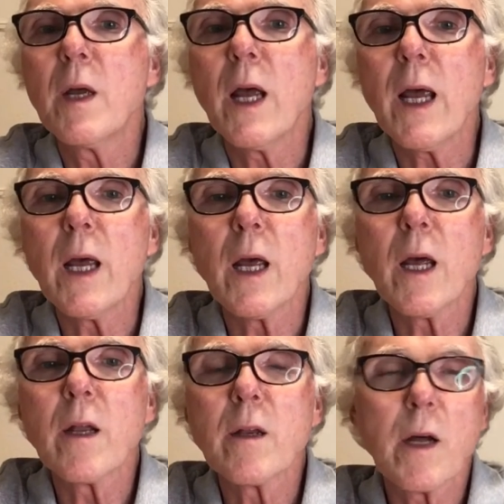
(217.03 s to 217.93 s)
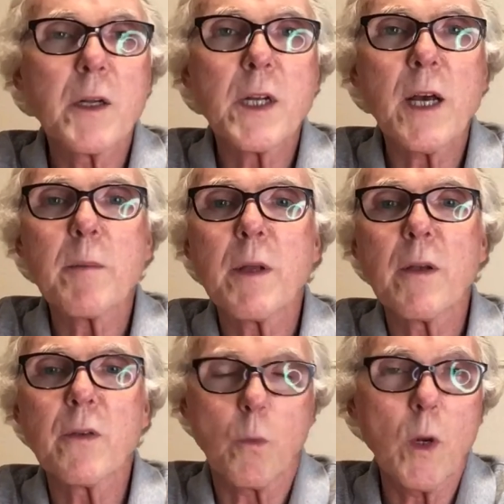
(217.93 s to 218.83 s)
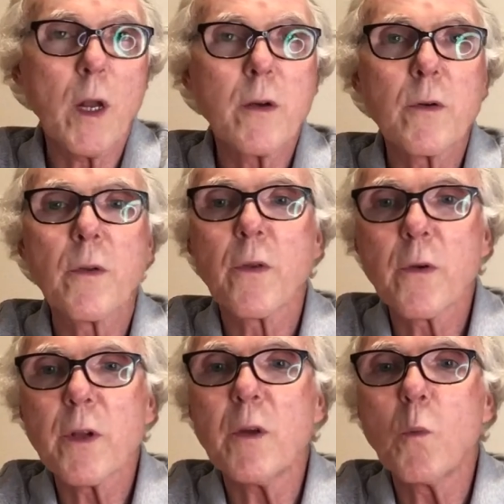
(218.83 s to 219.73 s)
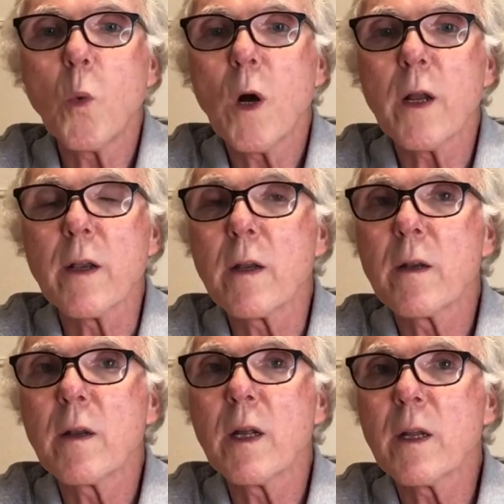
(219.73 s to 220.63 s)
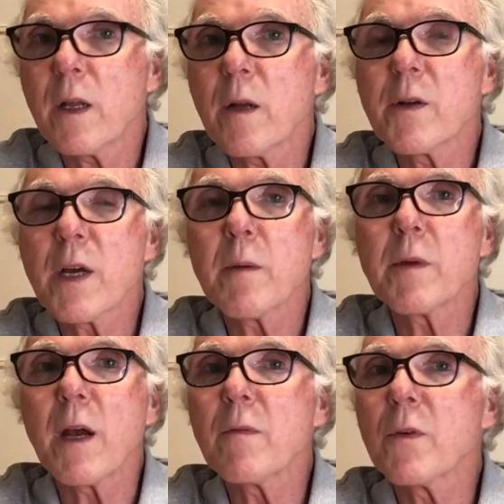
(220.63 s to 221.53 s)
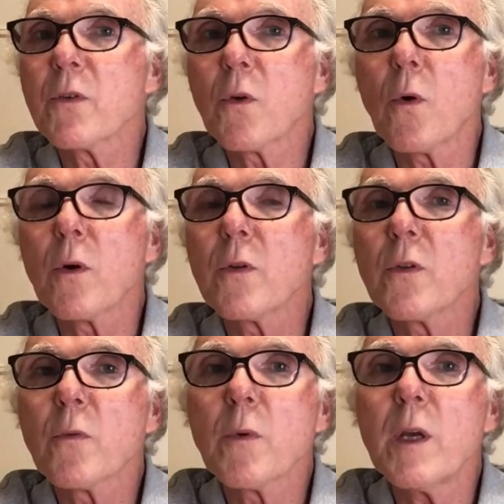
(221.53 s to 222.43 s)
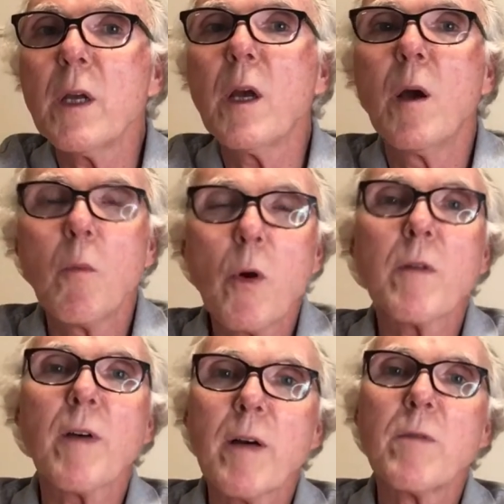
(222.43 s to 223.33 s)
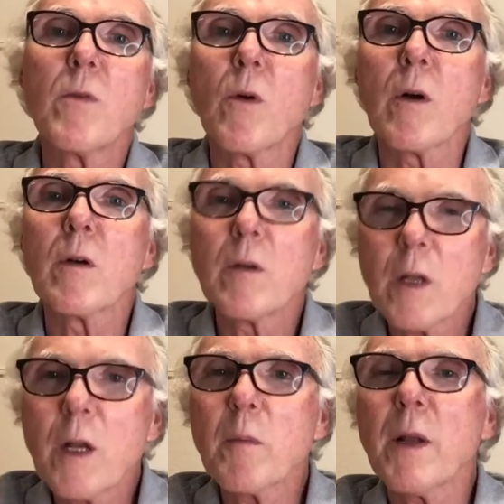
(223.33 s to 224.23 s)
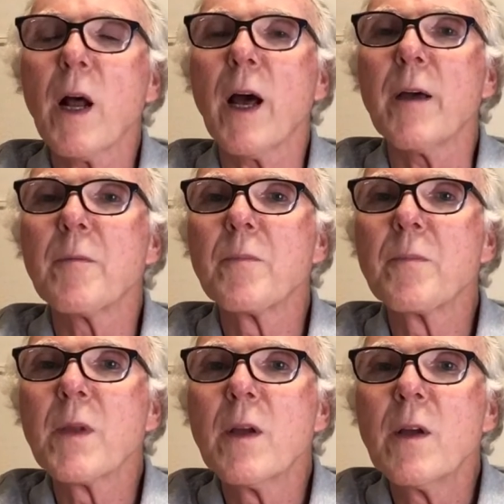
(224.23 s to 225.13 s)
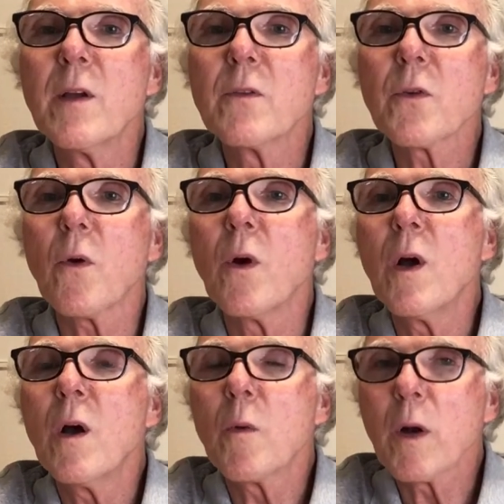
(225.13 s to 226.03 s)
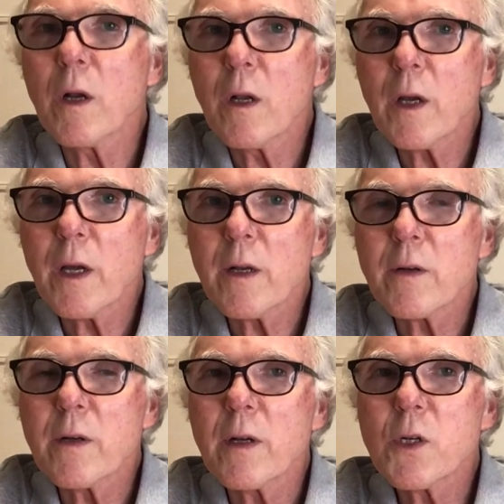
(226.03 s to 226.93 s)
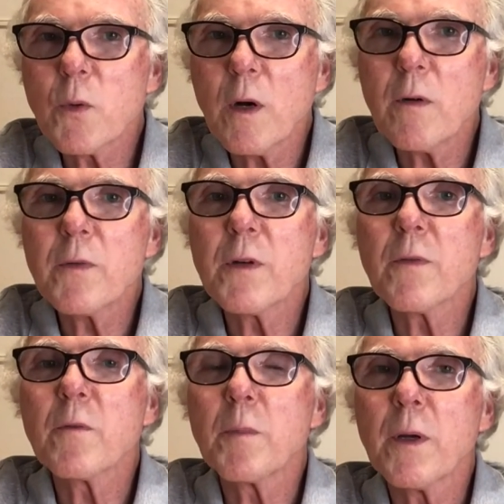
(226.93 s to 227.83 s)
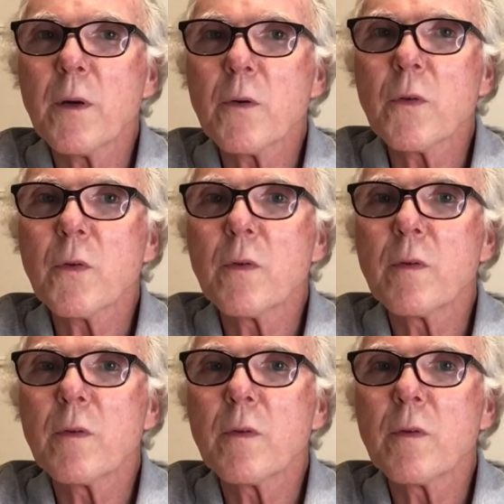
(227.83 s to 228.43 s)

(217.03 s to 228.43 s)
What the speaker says: and Untapped has 131, and the Untapped average score is 3.54, a little bit high. So we're going to look at 12 different beers